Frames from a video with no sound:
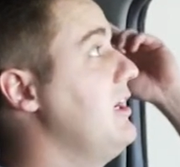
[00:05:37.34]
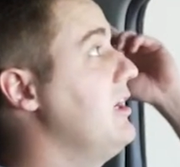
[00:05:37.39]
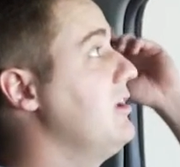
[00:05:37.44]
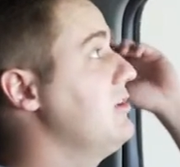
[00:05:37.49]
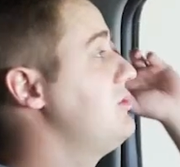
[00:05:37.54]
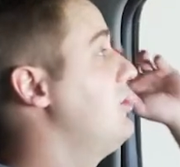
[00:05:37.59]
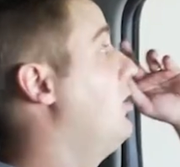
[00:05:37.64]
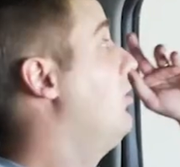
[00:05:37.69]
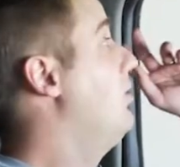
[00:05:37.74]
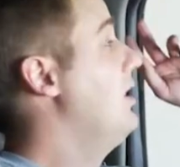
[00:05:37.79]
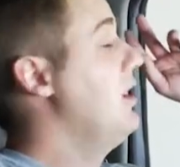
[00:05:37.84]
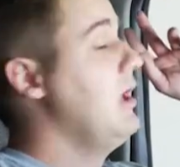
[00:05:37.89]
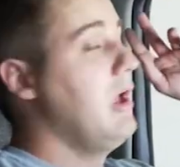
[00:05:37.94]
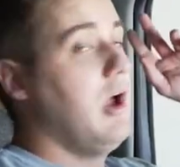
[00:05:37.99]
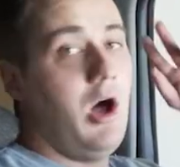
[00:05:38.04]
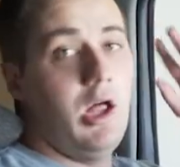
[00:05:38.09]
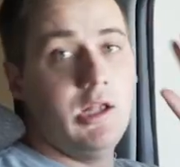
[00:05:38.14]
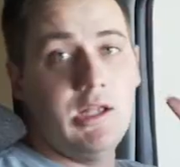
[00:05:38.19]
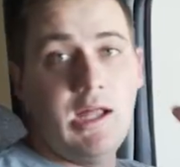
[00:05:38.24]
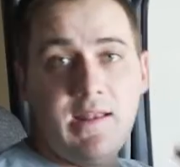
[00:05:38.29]
here. So
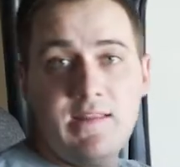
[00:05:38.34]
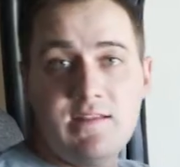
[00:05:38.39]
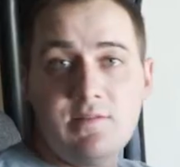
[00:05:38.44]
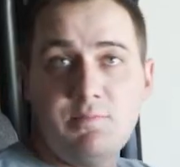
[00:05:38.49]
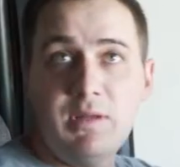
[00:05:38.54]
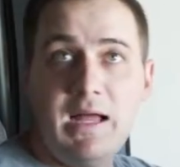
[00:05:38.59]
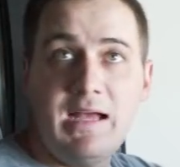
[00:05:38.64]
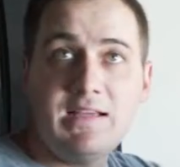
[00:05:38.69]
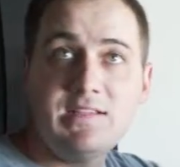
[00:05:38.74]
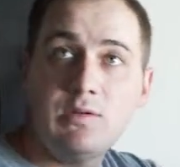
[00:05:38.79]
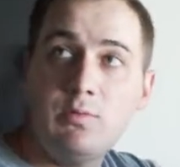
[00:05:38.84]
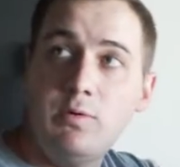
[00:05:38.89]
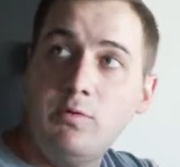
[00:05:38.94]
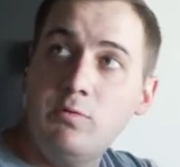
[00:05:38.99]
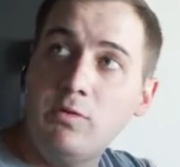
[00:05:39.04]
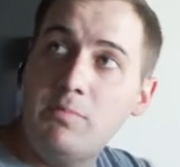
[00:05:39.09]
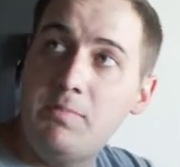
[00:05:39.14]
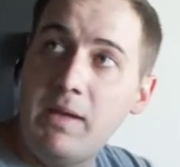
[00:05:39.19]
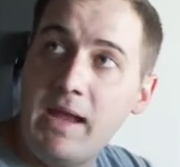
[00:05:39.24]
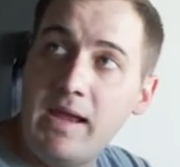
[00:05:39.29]
a lot of this plastic, we
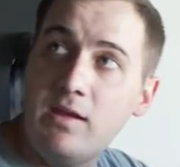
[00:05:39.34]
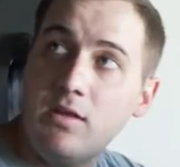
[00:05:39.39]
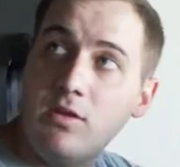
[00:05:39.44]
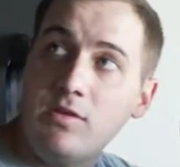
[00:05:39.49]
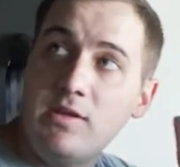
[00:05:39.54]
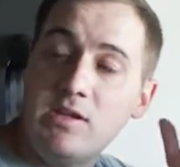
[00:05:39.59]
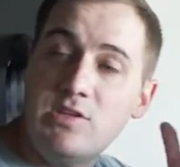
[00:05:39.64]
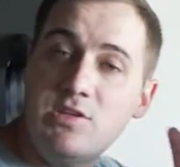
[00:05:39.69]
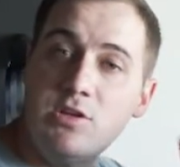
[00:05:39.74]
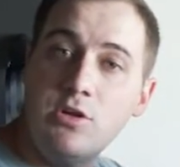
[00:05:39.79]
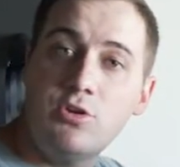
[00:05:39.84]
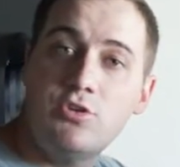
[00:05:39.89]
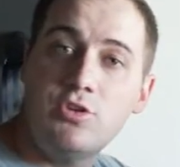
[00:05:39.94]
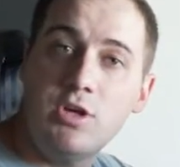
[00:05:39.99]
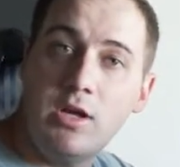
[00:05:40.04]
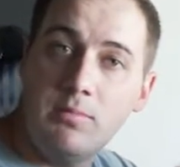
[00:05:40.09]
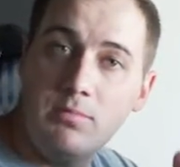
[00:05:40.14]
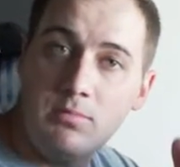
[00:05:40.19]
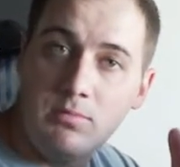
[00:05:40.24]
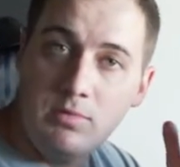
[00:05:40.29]
repainted the interior
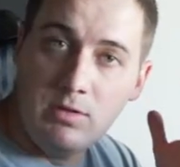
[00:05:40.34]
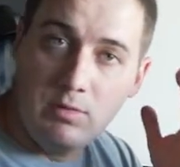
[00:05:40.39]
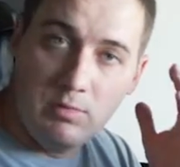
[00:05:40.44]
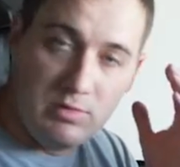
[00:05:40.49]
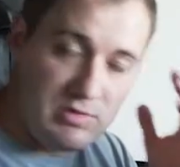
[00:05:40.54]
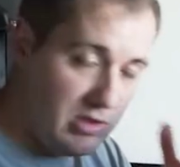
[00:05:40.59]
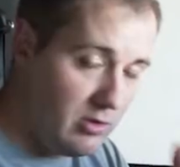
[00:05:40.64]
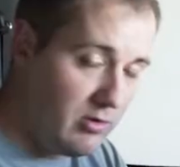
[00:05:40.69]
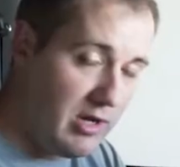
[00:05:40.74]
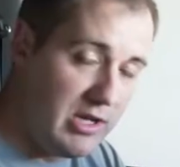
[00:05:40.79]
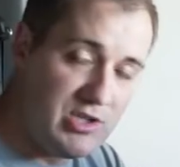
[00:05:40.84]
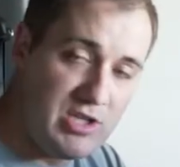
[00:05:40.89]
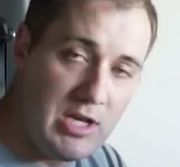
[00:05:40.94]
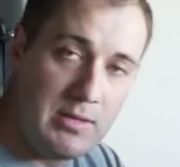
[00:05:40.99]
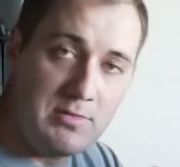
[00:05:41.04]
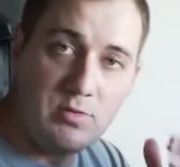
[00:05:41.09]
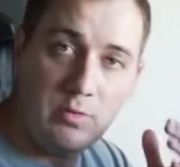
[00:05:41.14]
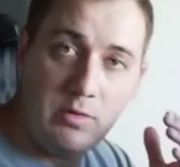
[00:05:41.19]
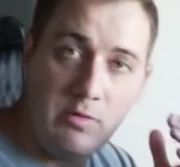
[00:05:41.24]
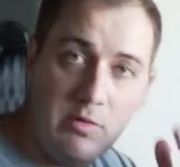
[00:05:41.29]
trim. It was in great
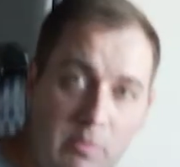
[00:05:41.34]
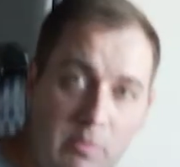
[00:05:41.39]
shape, so we